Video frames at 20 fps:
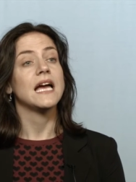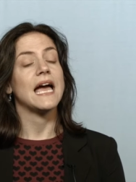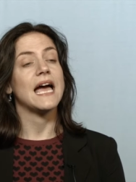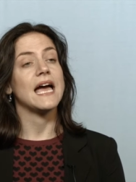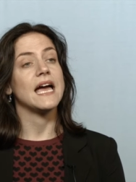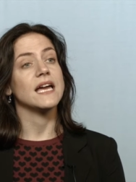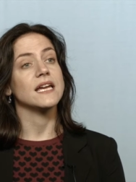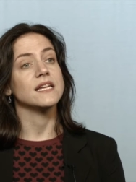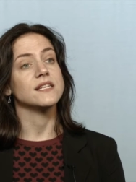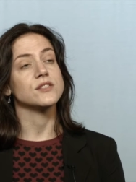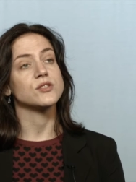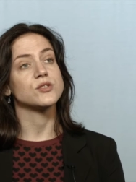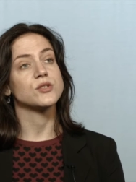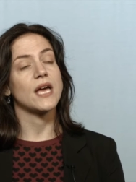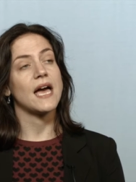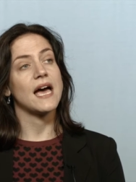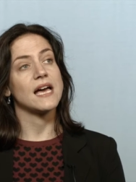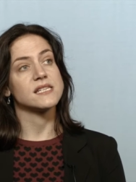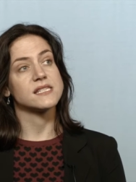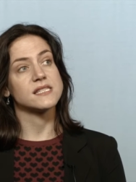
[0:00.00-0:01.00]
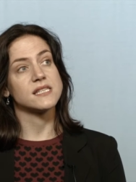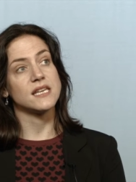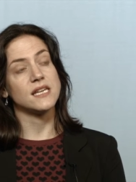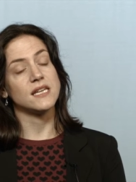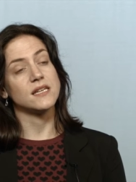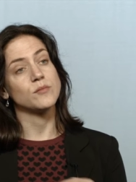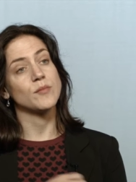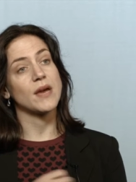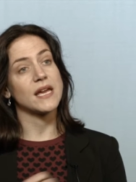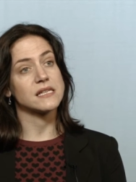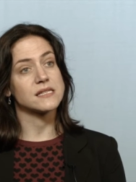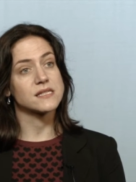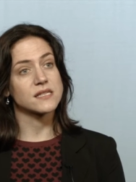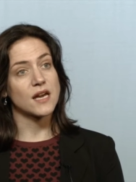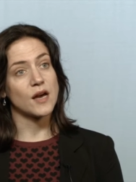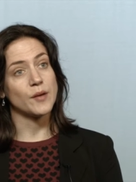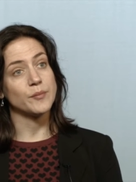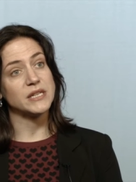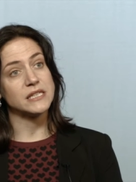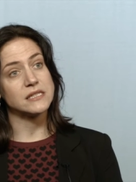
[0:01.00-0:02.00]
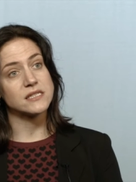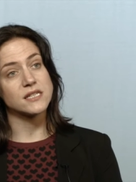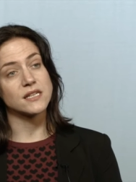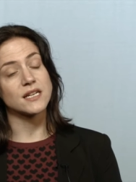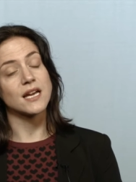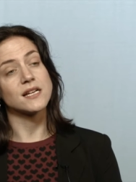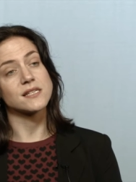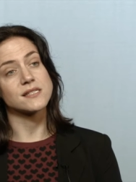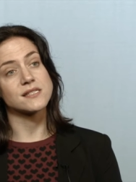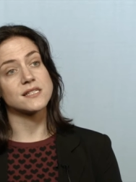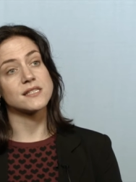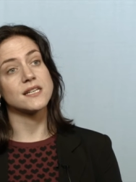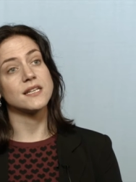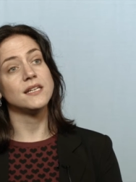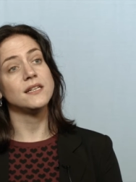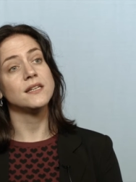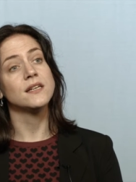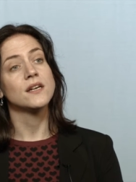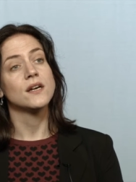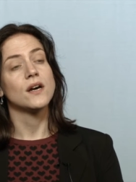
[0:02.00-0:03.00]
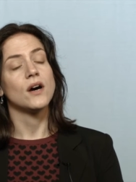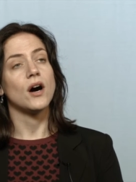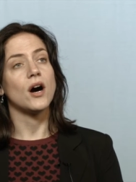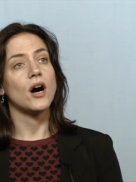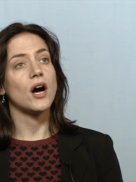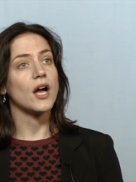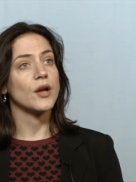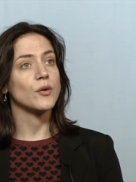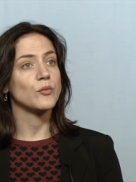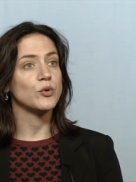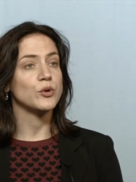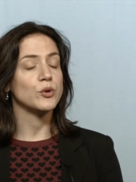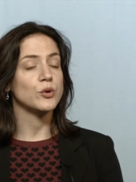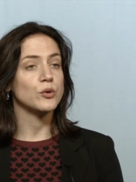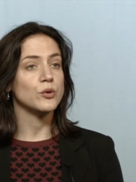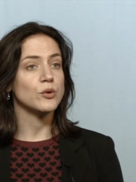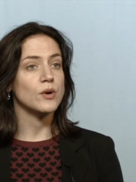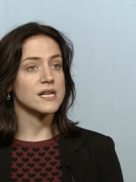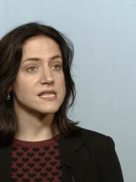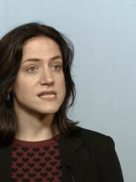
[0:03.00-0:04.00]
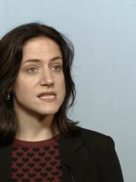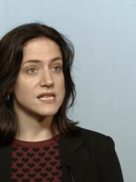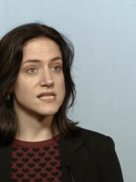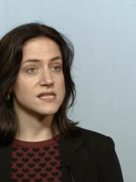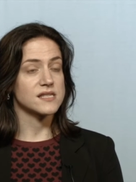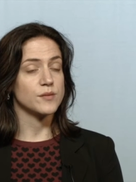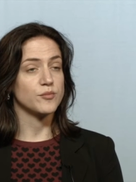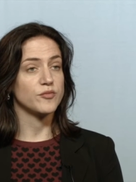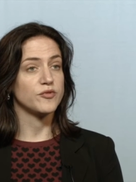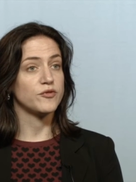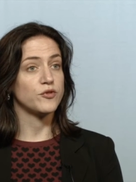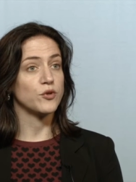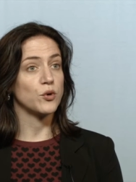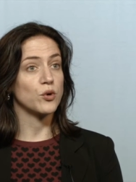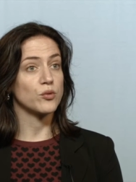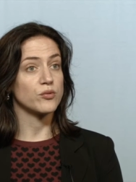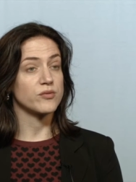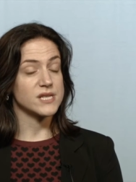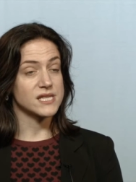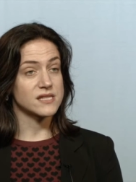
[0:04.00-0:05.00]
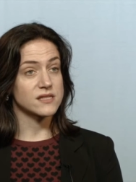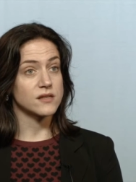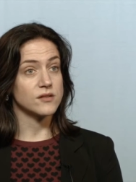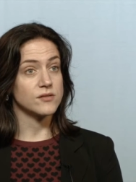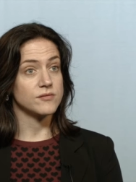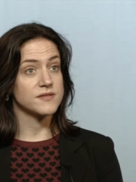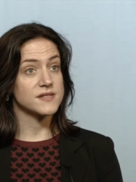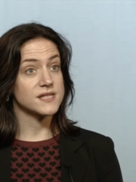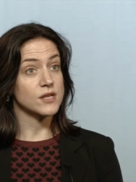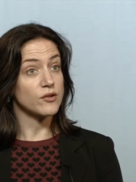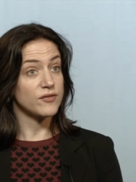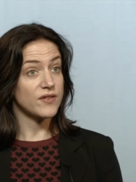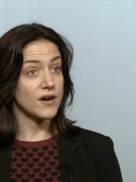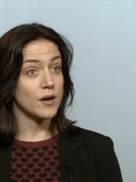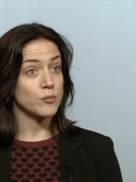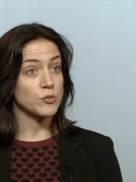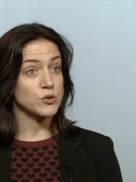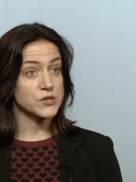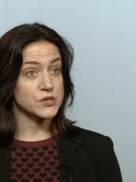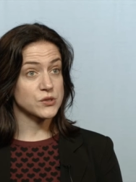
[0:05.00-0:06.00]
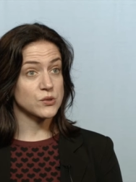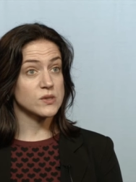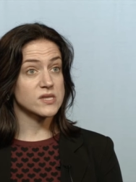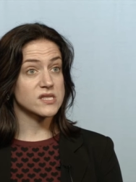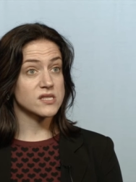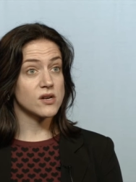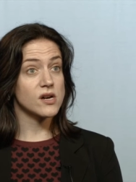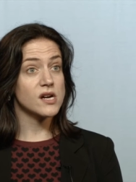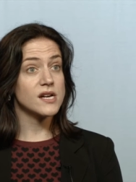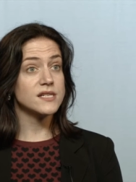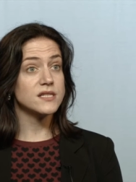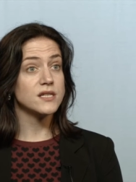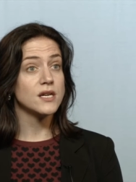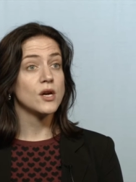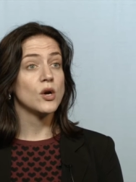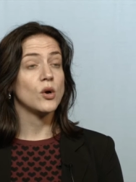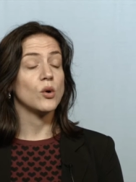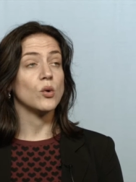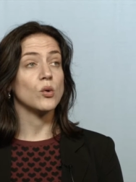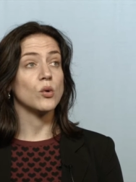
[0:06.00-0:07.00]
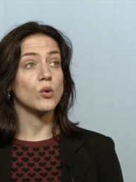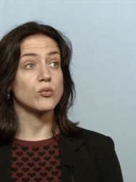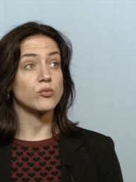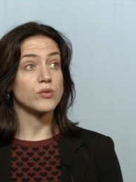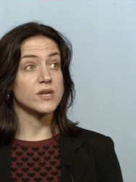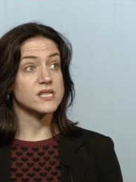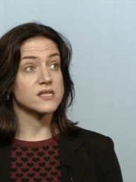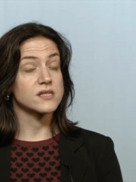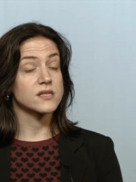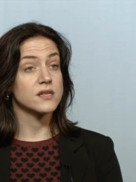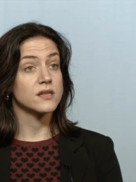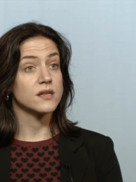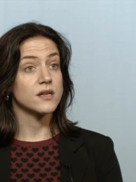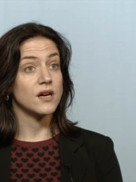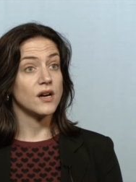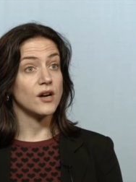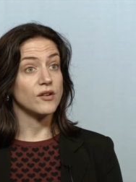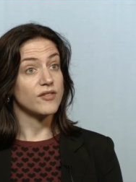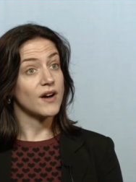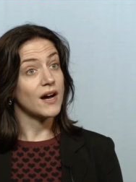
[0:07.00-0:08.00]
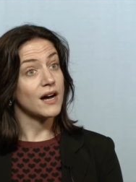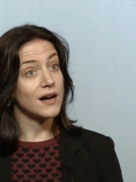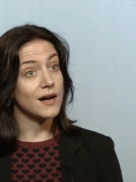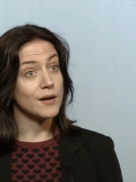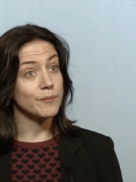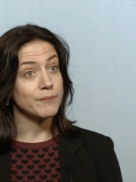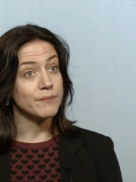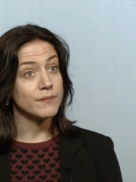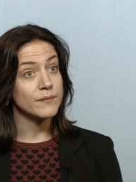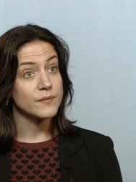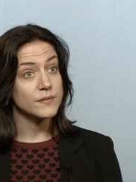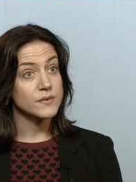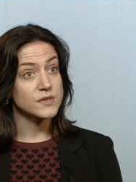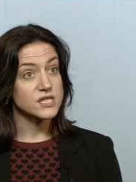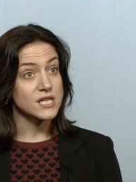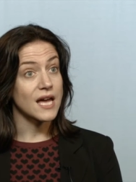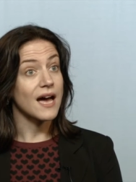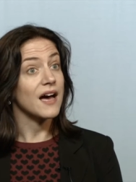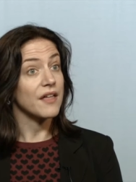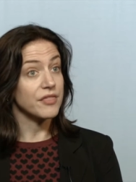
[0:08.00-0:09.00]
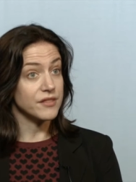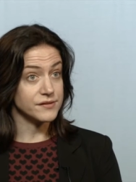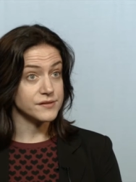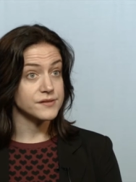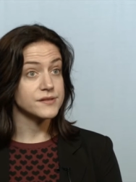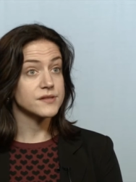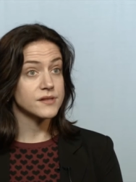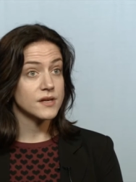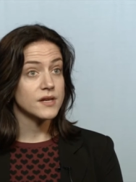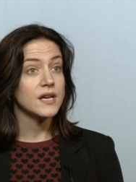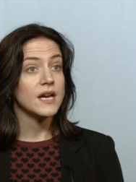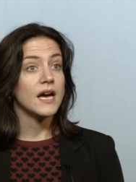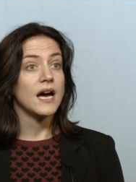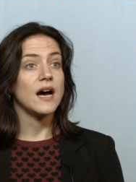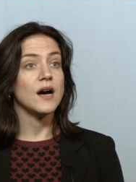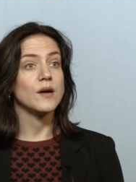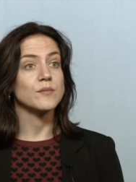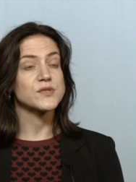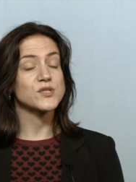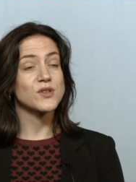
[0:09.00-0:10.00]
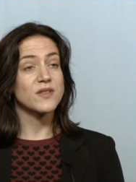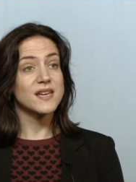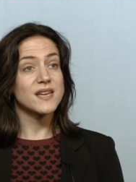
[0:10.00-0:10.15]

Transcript: and as the inmates come into custody, I will assess them for risk of self-harm or suicide or risk of harm to others. Um, so